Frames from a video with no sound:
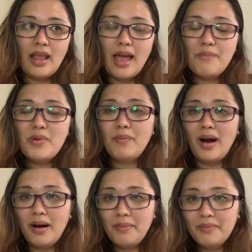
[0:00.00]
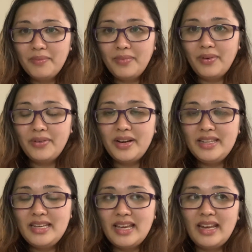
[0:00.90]
I'm a mom
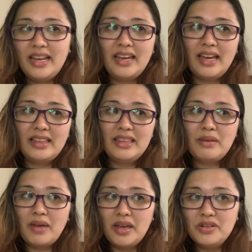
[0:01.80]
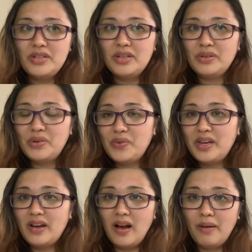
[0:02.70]
already, and I can't imagine growing